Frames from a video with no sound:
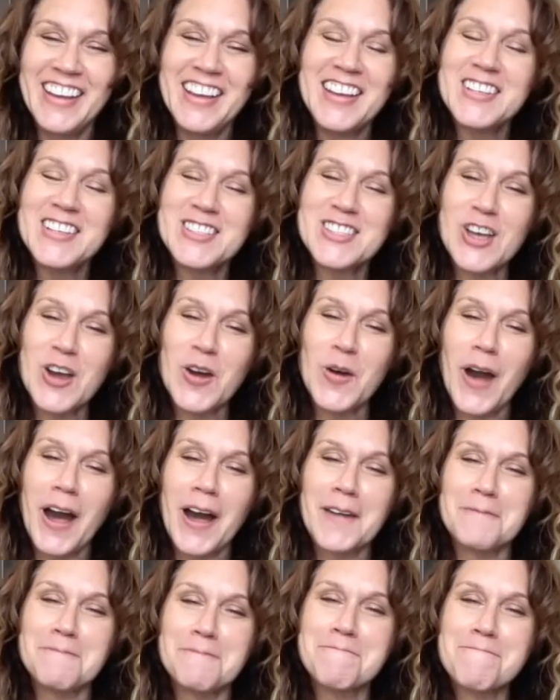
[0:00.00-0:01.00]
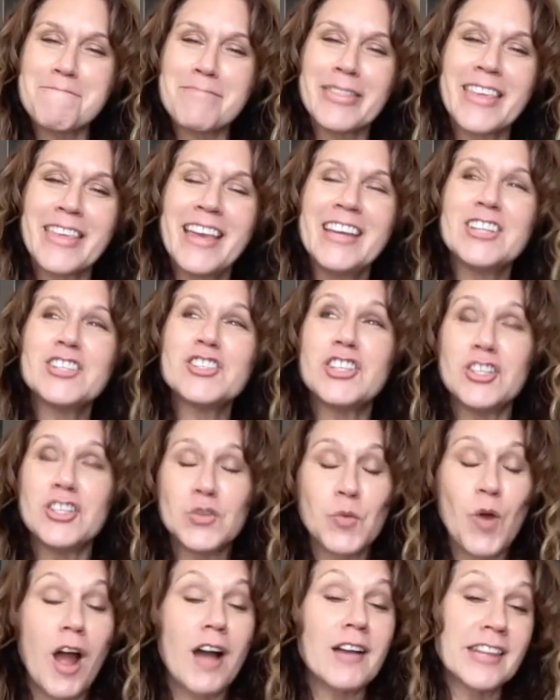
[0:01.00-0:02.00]
So she's
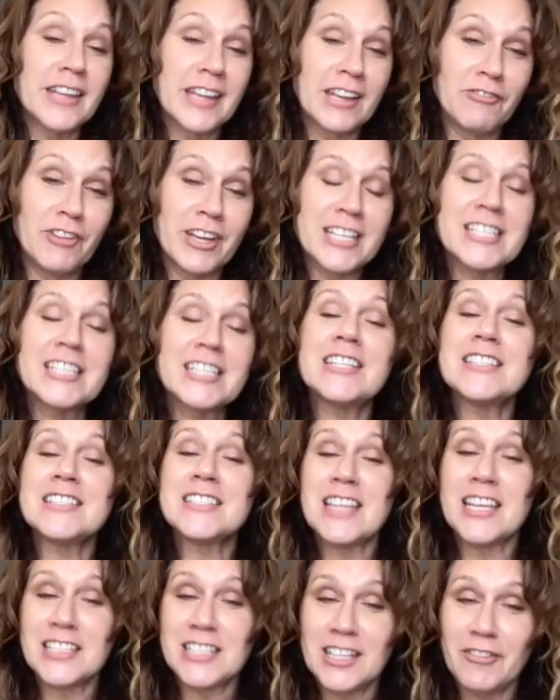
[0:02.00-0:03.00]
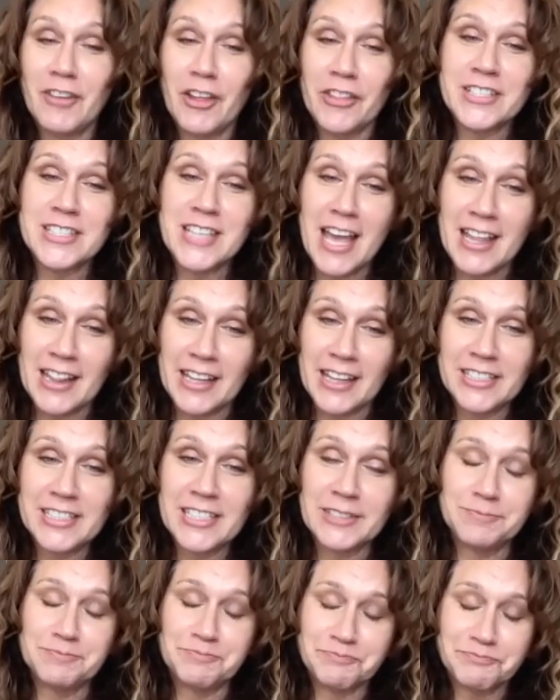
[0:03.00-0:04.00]
wrongly convicted and sent to live on this island.
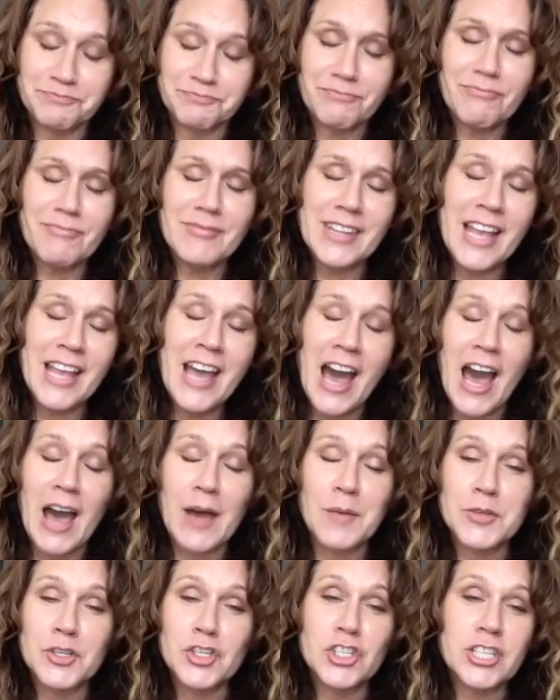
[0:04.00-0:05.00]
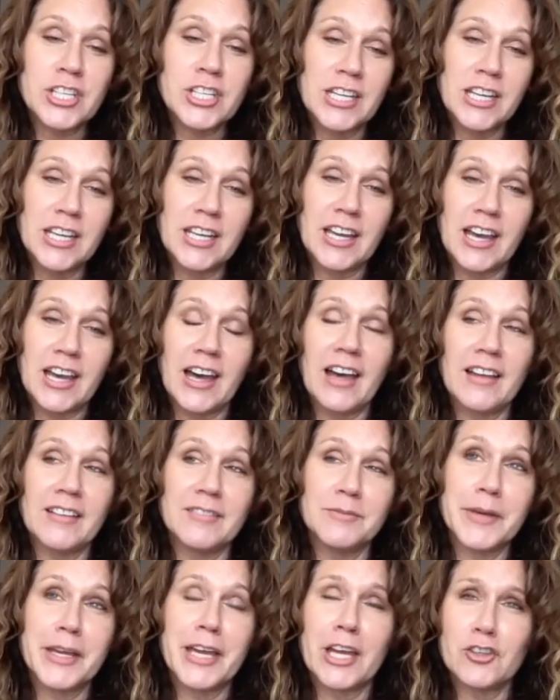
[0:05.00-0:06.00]
And she,
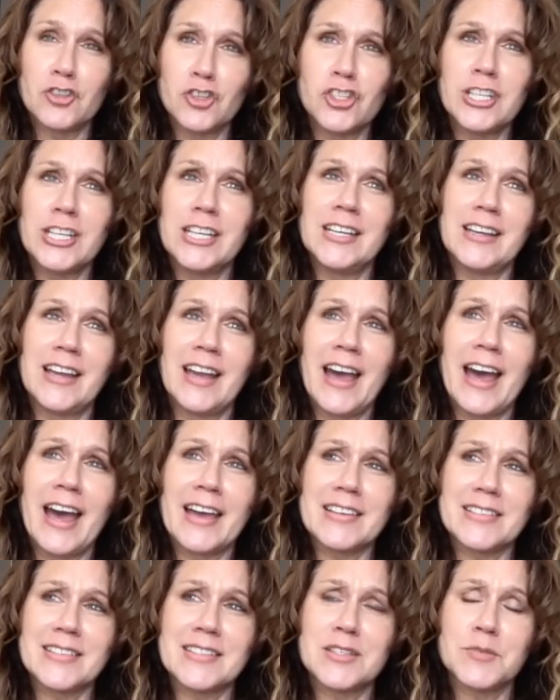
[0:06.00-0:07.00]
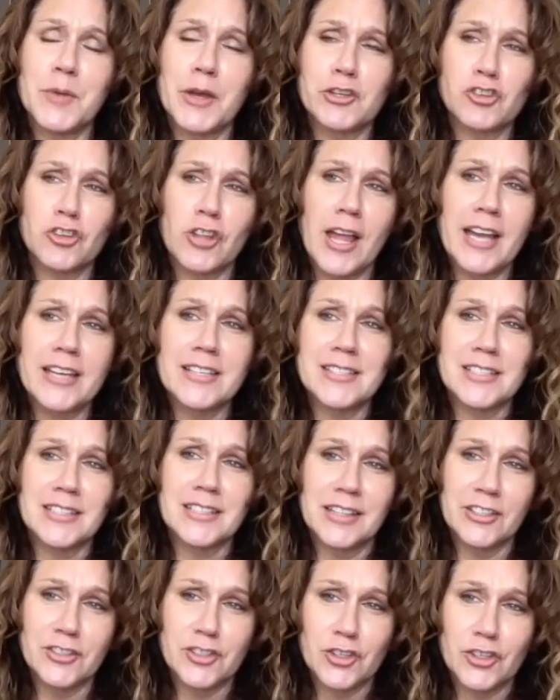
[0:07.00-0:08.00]
because she has specialized in
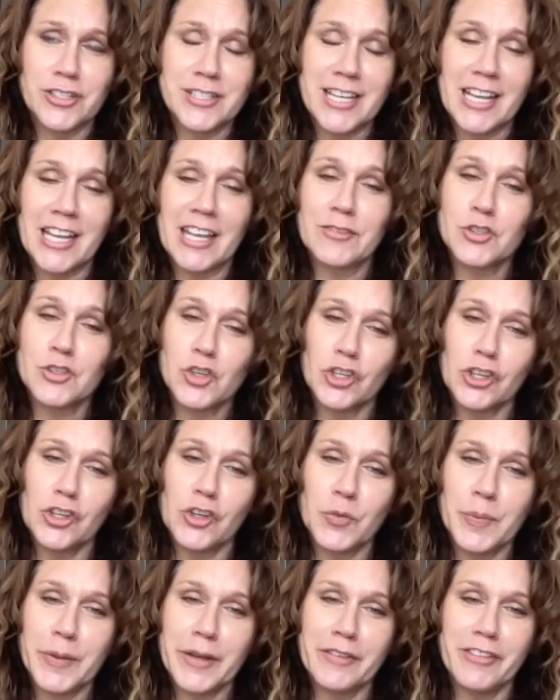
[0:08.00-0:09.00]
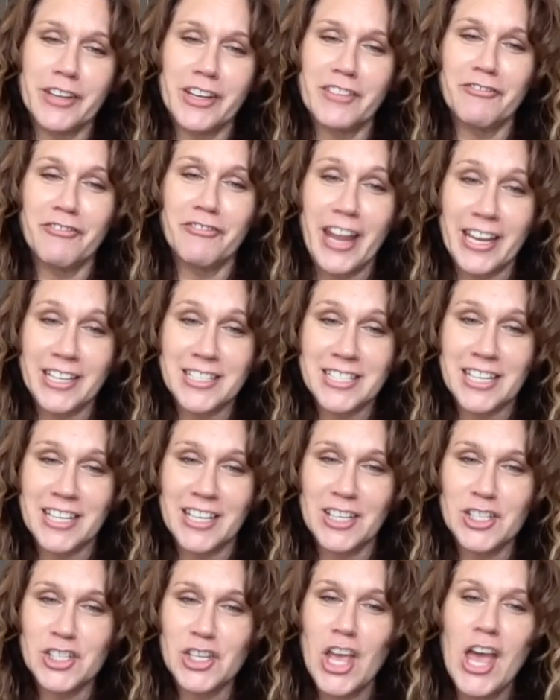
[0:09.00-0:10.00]
lizards, that gives her a little bit of an
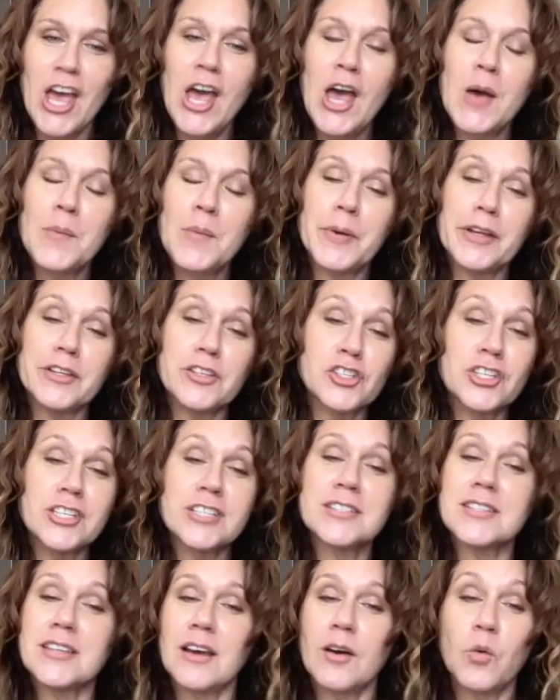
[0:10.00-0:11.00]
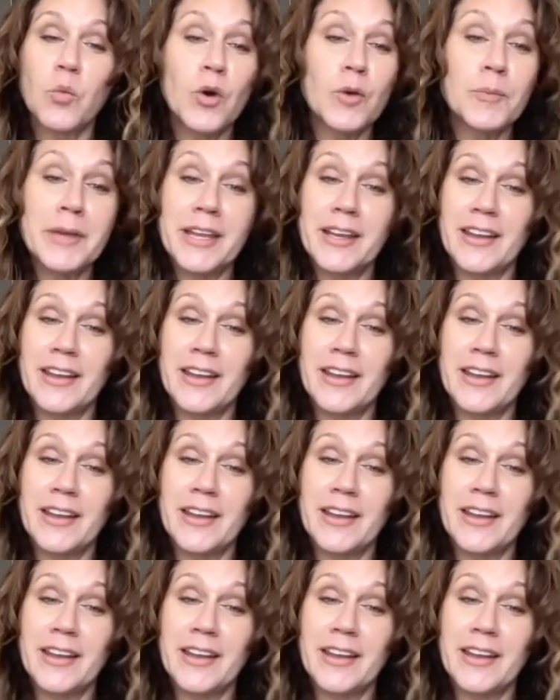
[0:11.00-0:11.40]
advantage, but she's a woman